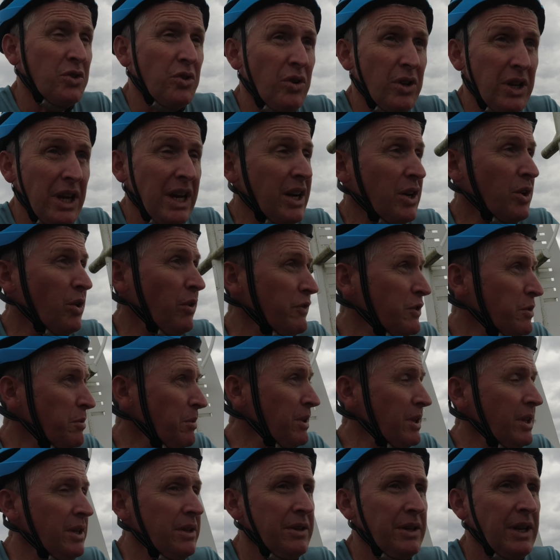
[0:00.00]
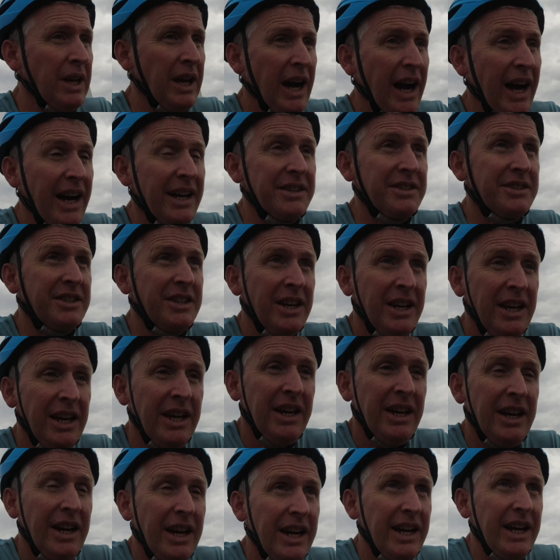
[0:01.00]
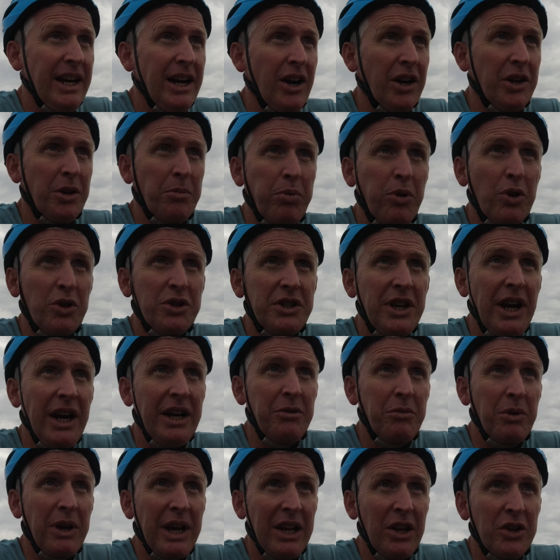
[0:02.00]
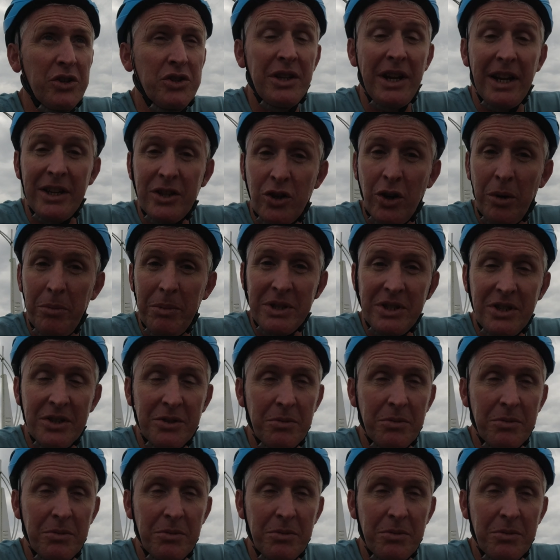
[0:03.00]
yeah, comfortable. And on the plus side, we get lots of nice comments